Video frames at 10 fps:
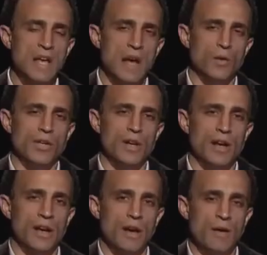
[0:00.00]
I
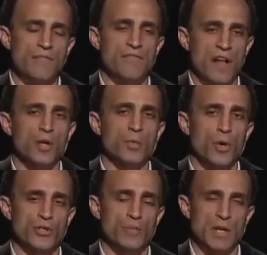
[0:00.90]
have a follow-up
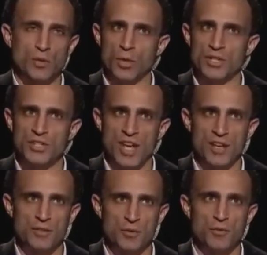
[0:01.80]
question, but I do want to
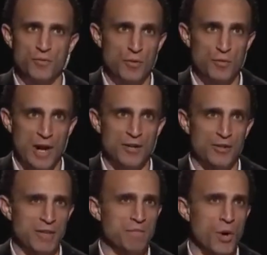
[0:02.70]
say for the record
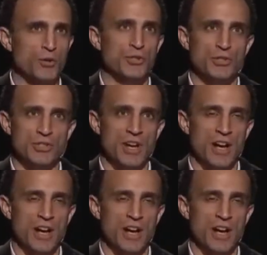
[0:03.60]
that most